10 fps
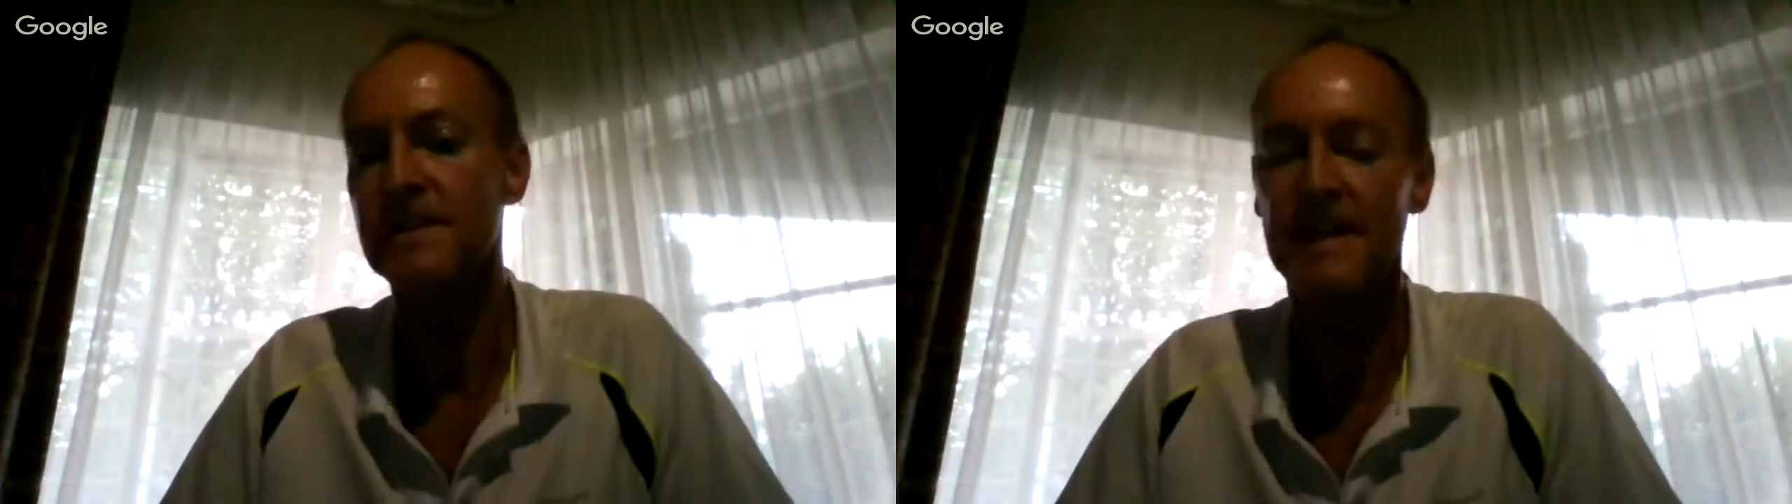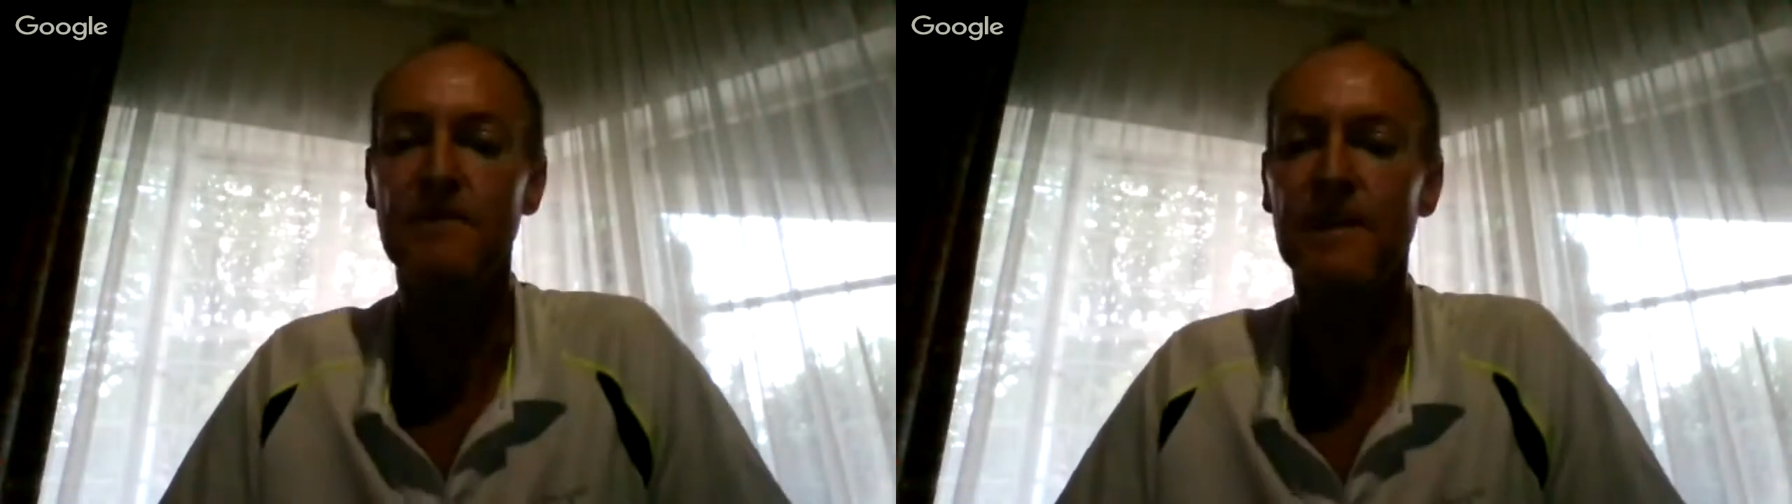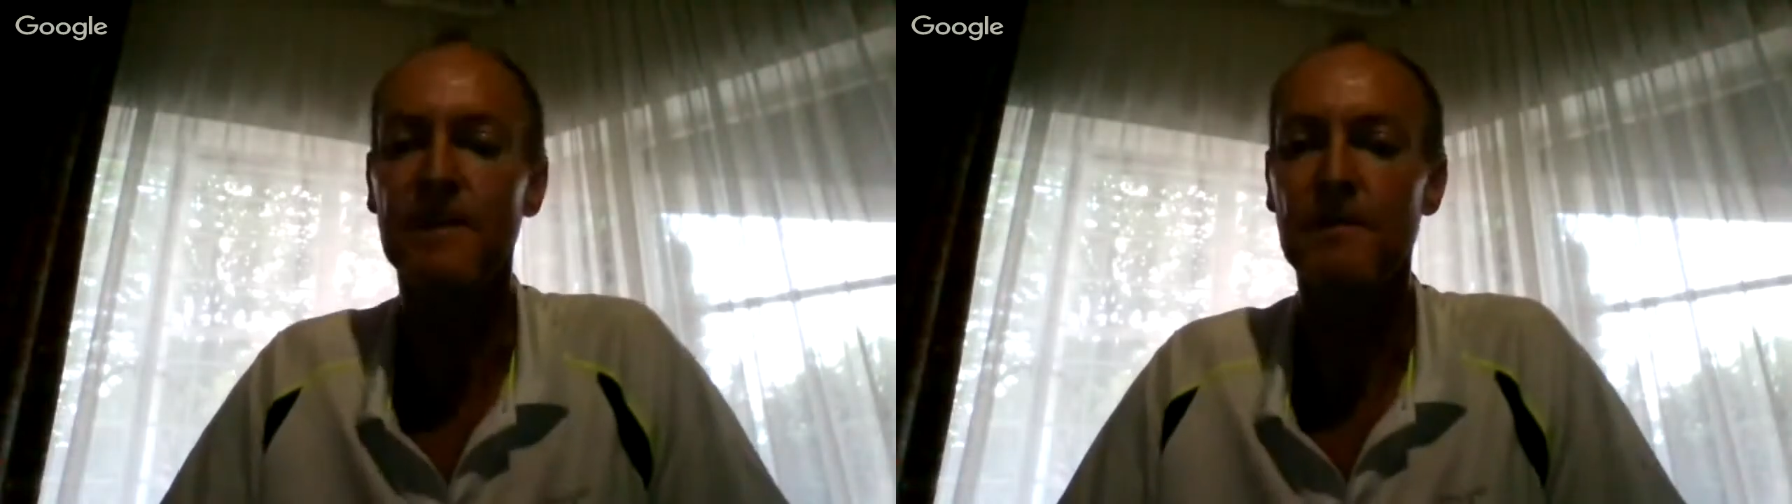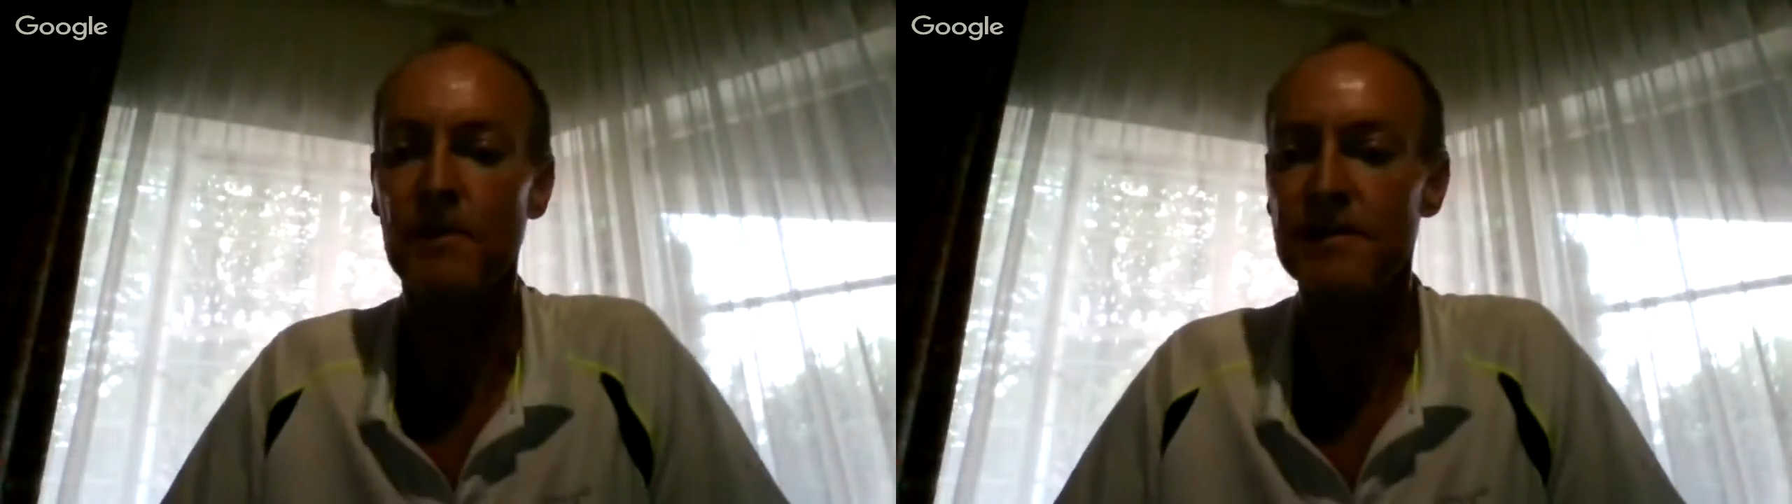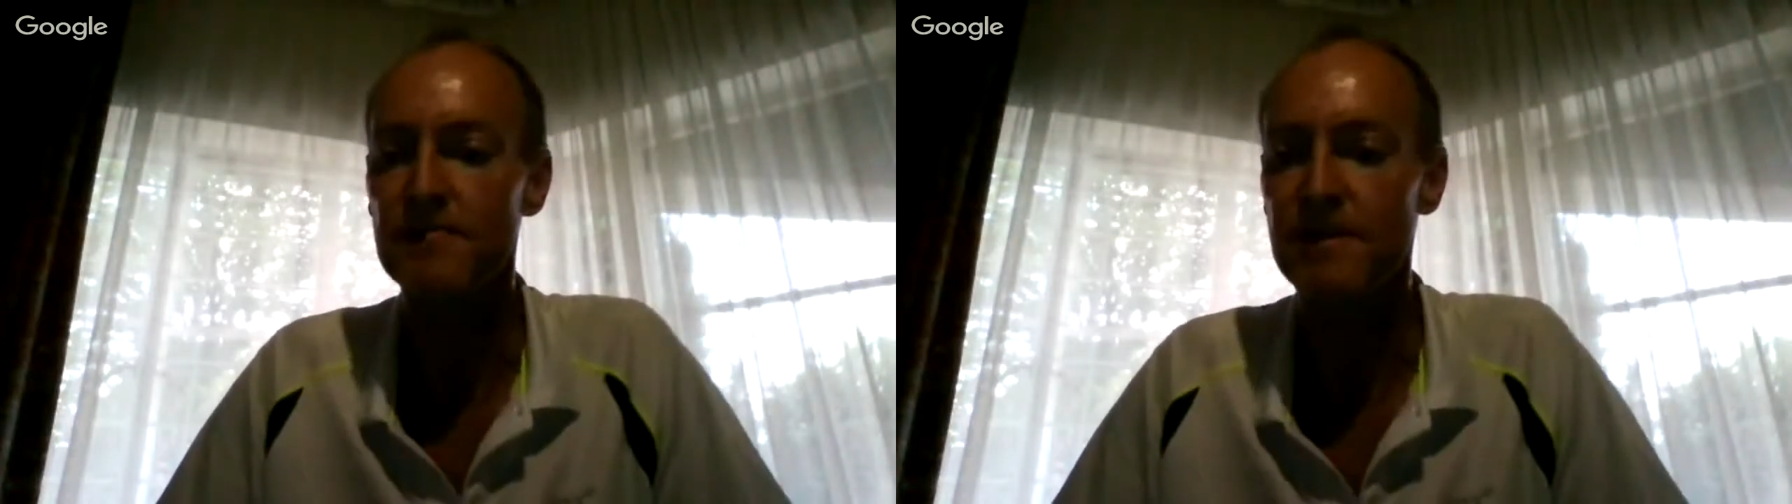any way that he
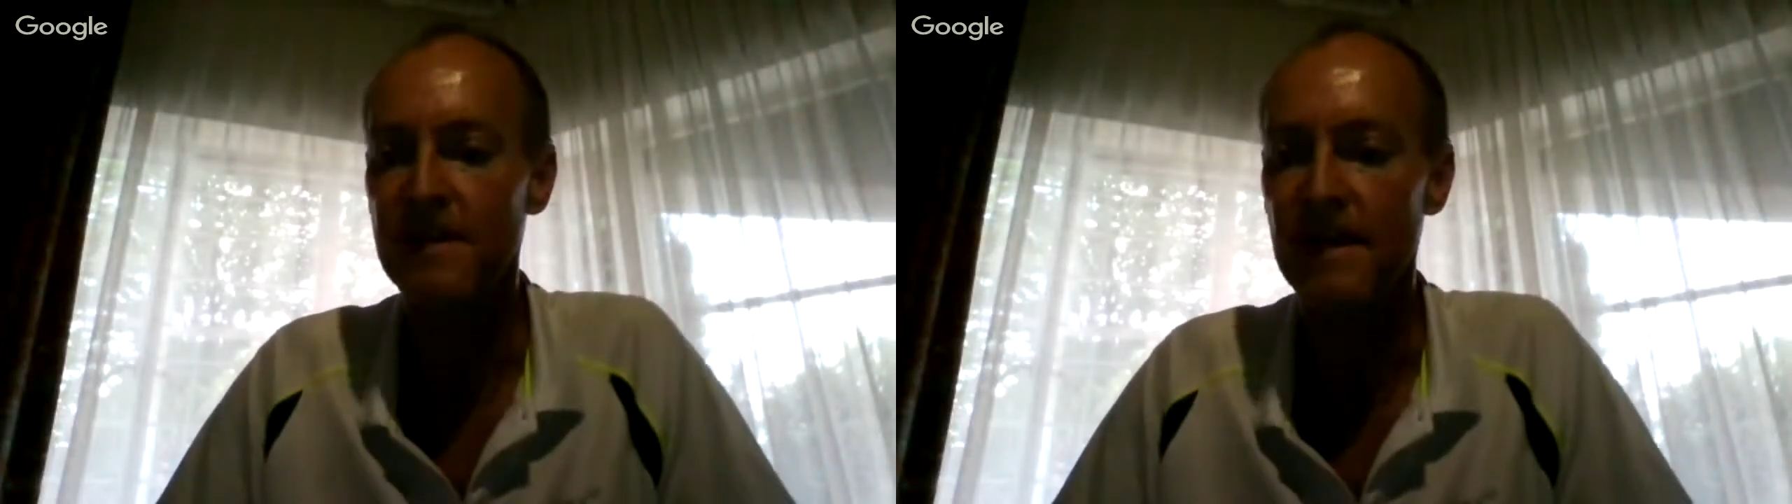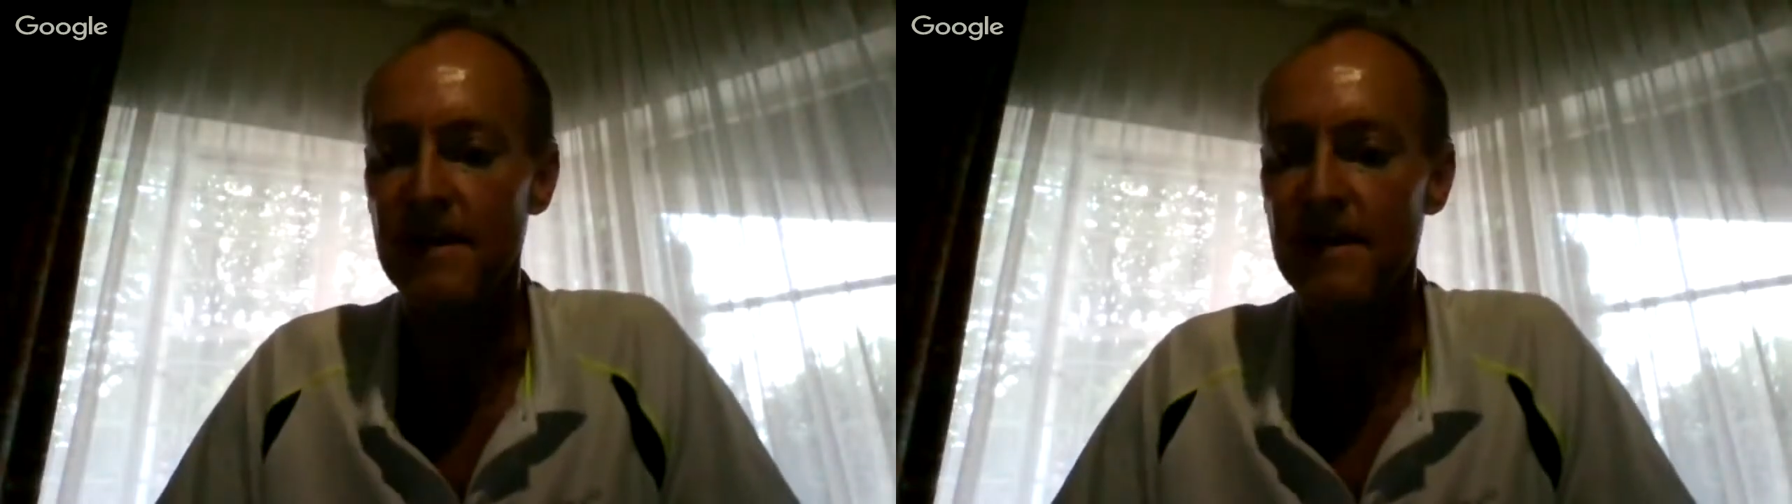possibly can.